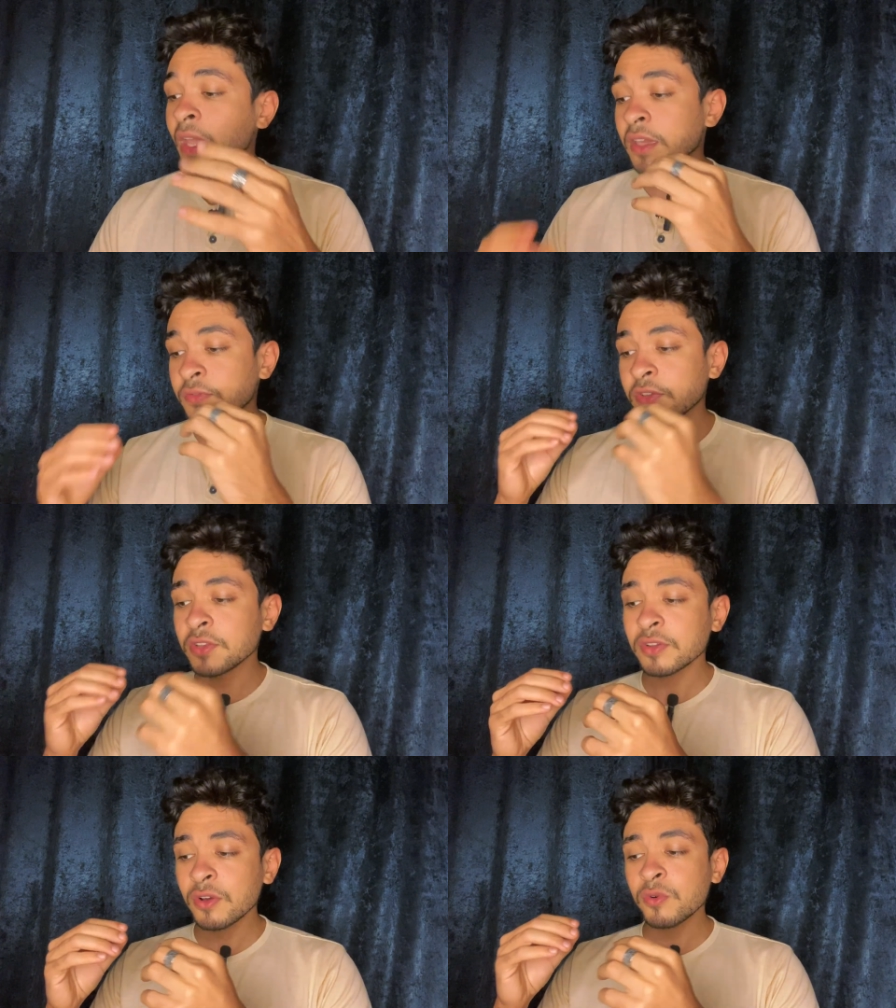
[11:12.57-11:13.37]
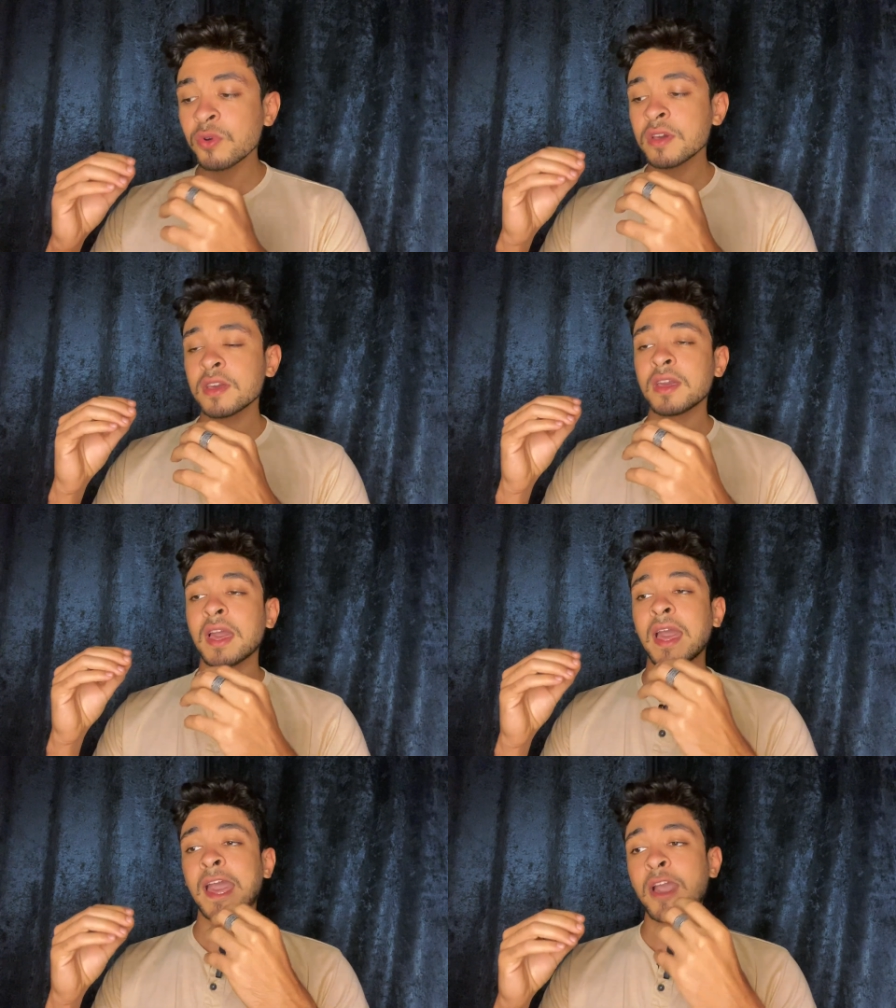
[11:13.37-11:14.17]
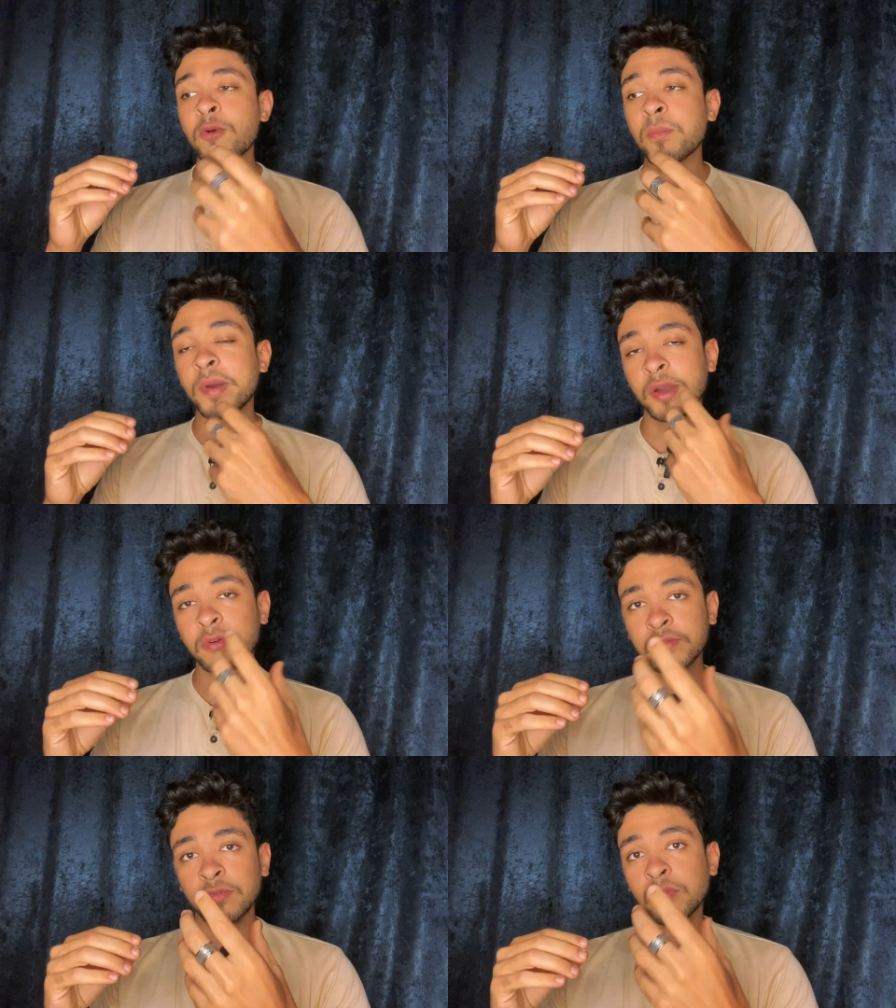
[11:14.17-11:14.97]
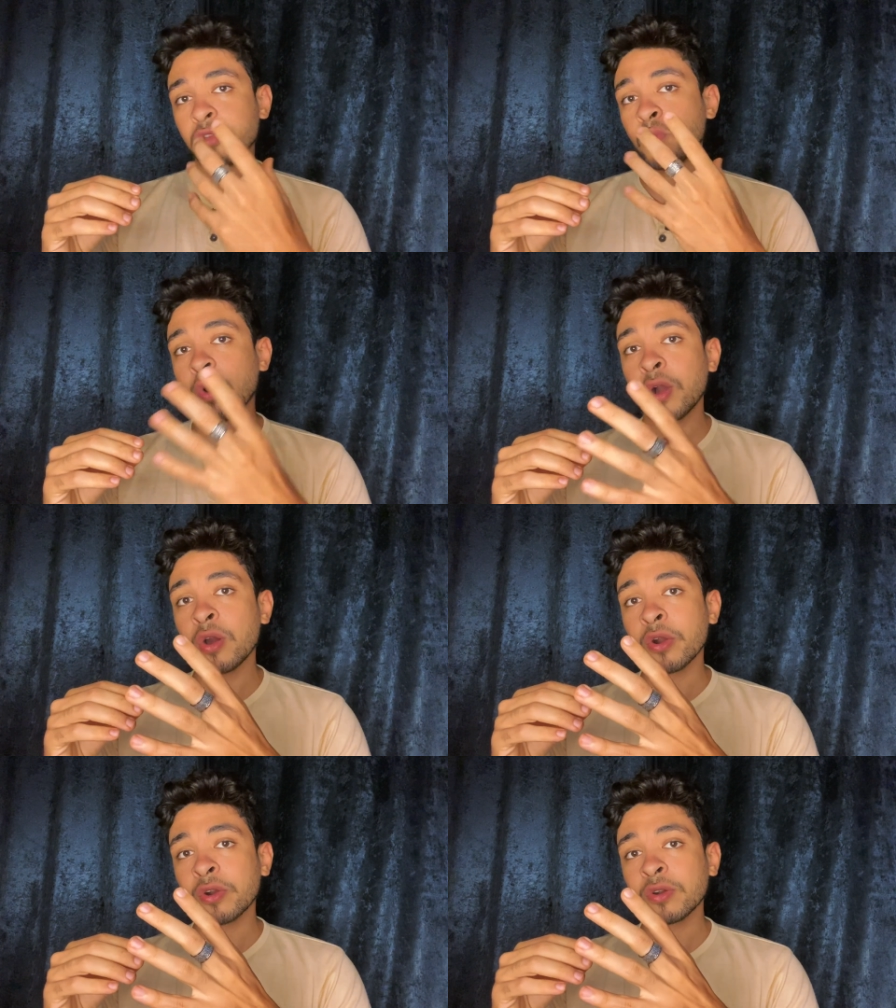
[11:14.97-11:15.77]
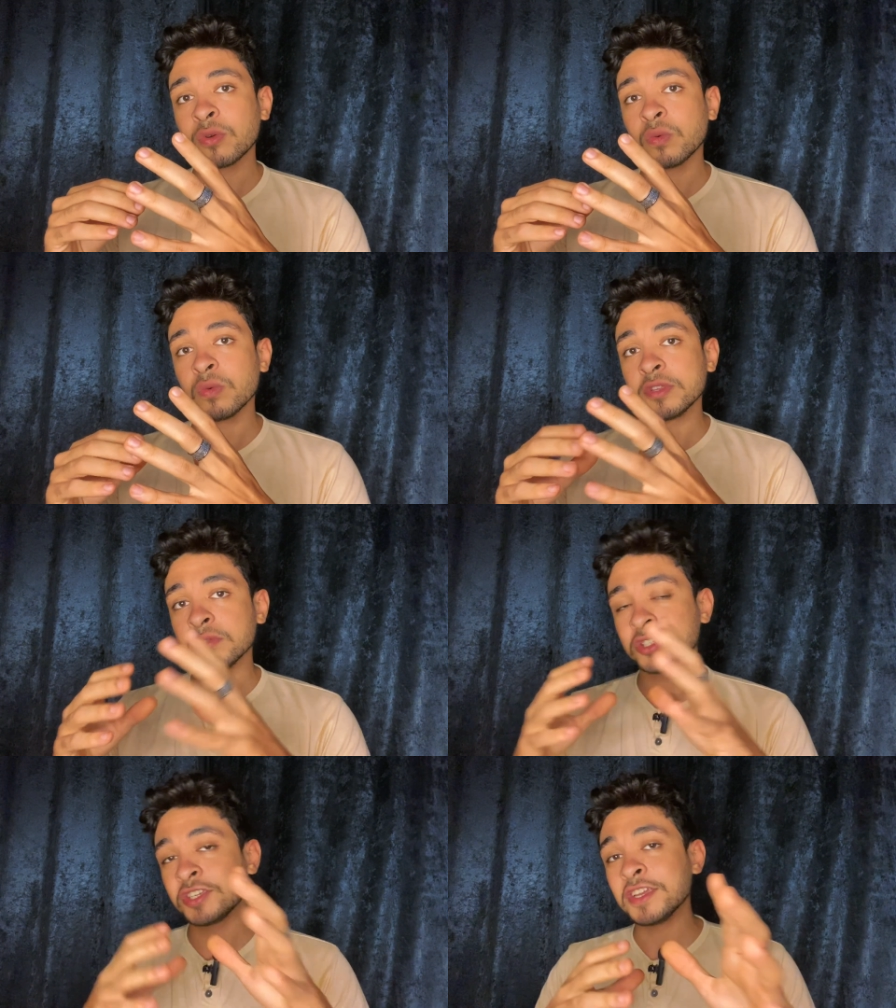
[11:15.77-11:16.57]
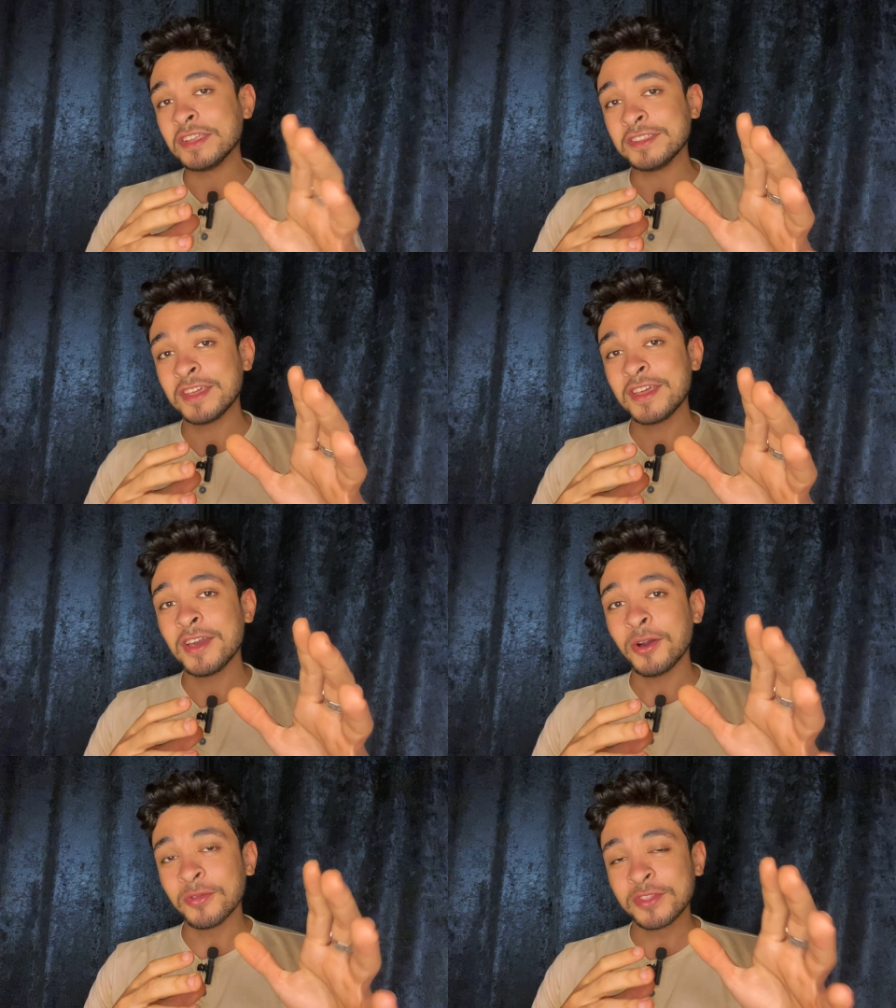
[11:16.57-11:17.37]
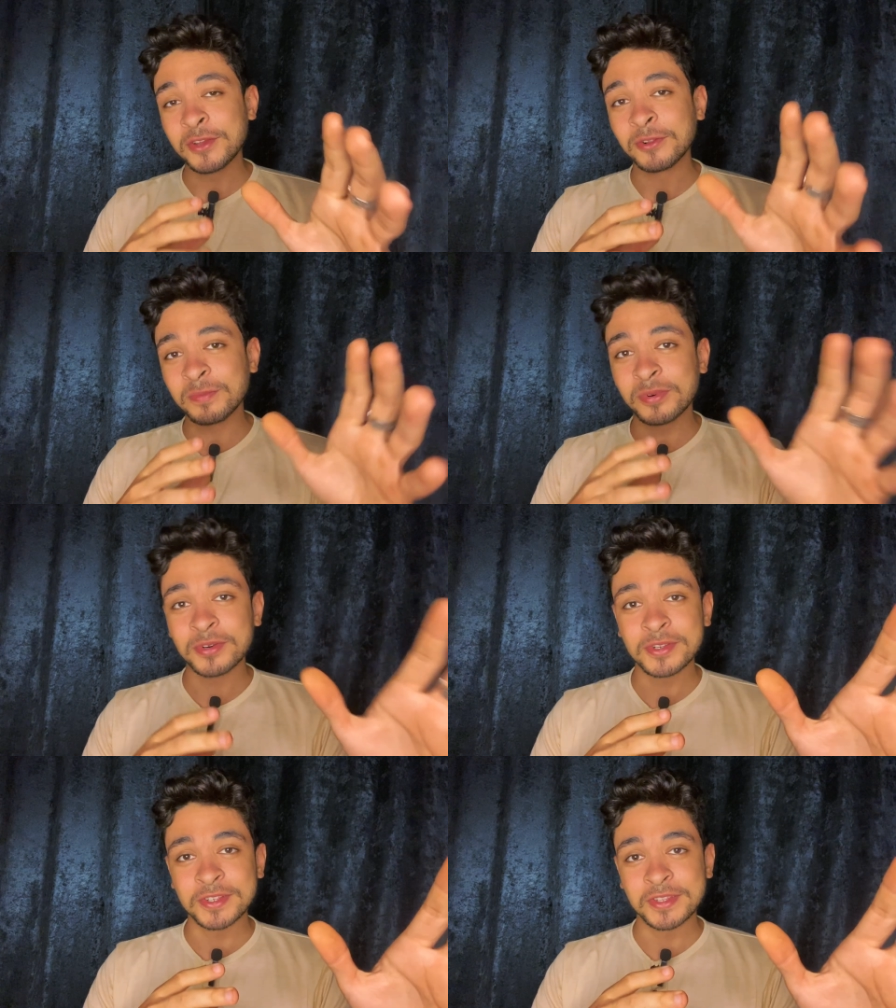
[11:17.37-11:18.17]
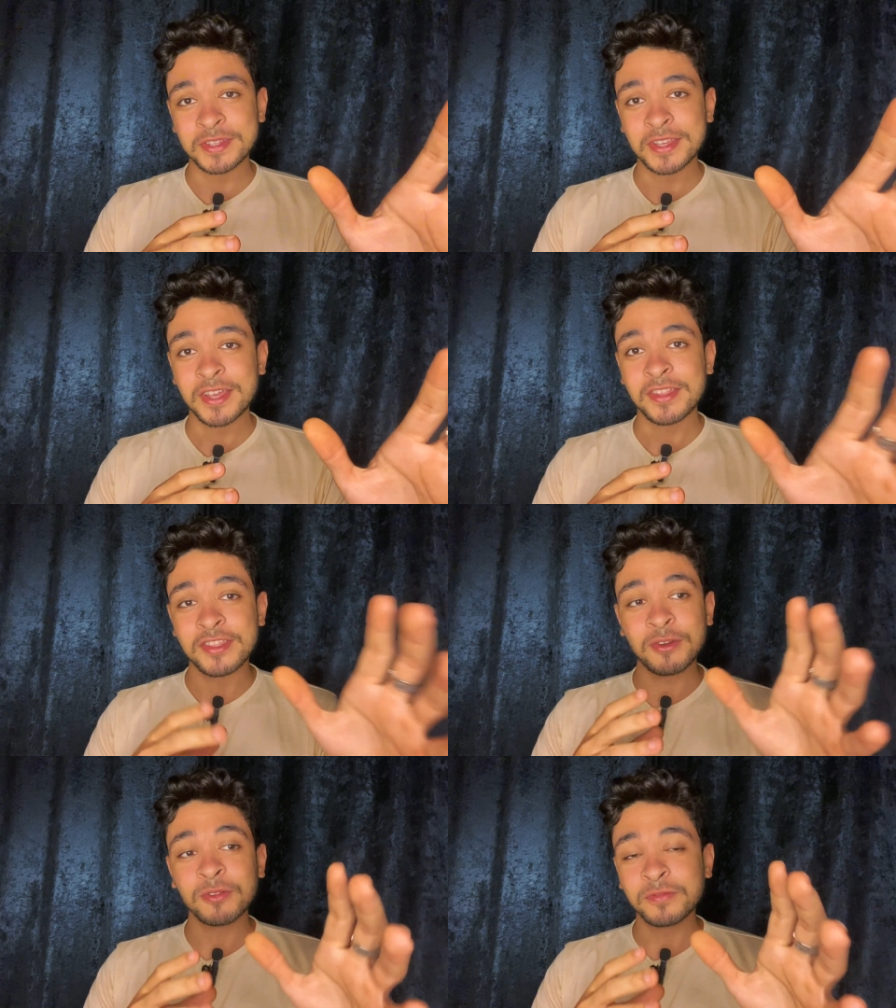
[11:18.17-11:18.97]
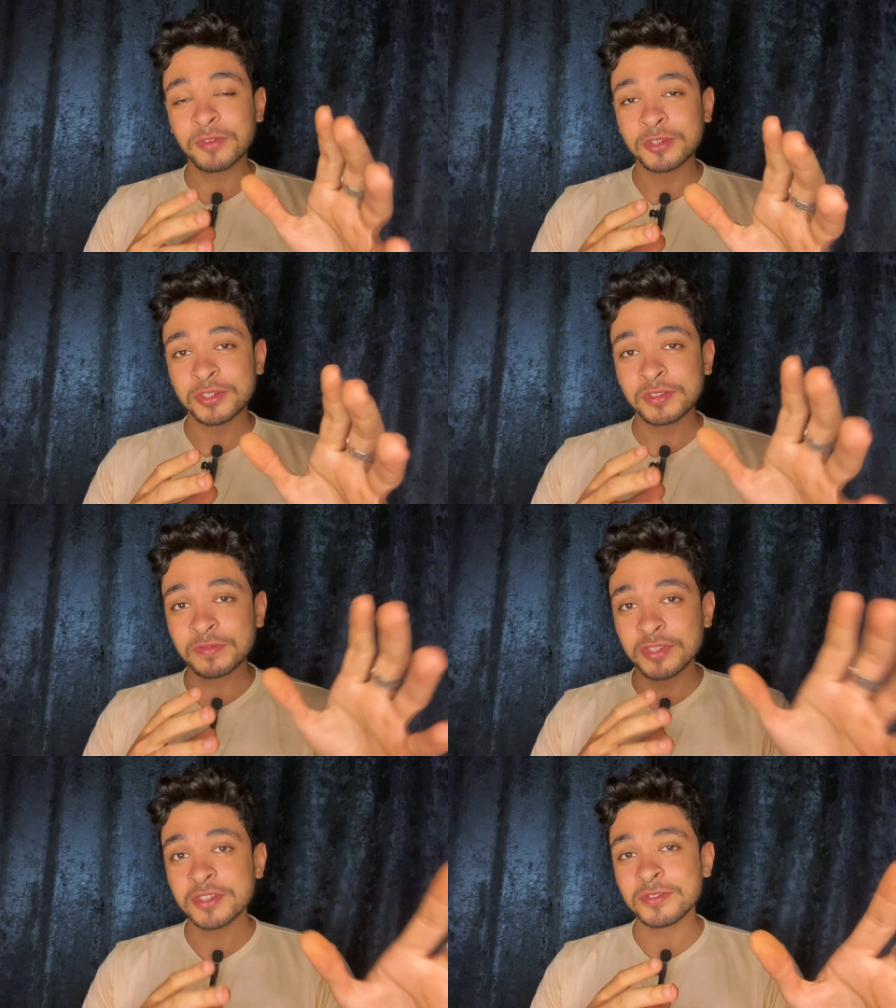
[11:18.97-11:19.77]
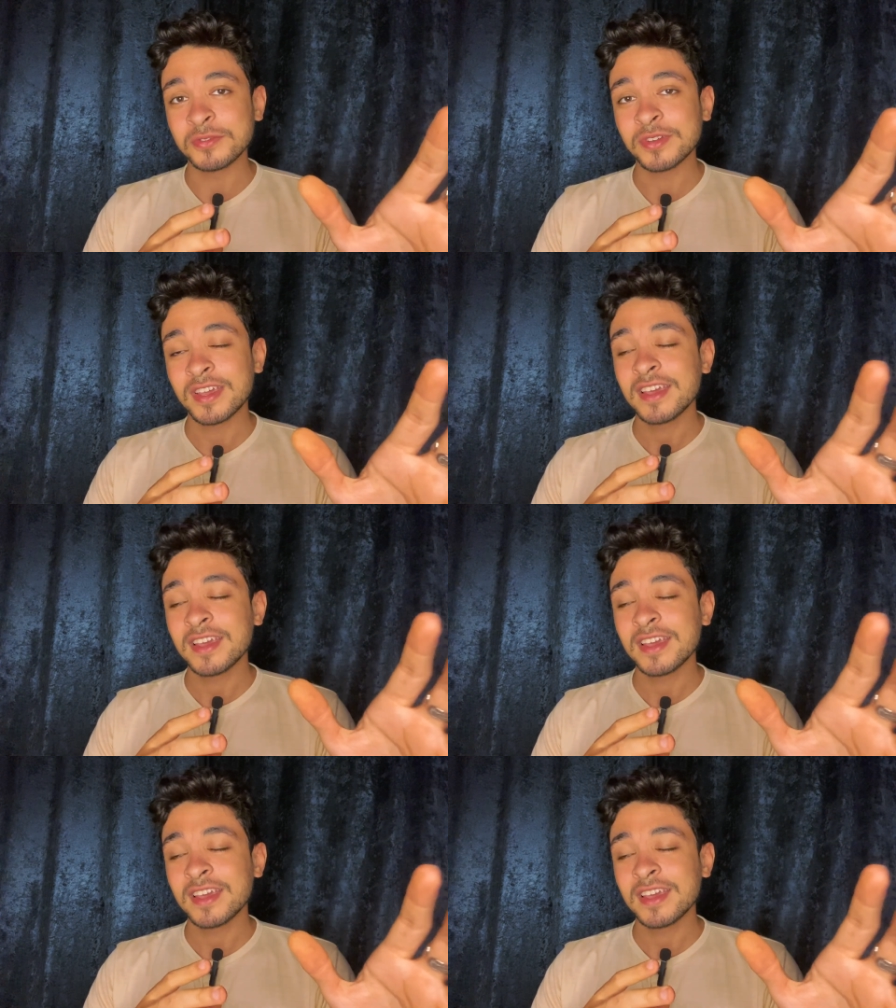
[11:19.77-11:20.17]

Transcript: If you know how powerful you are when you cheat on the old person, the old version of you,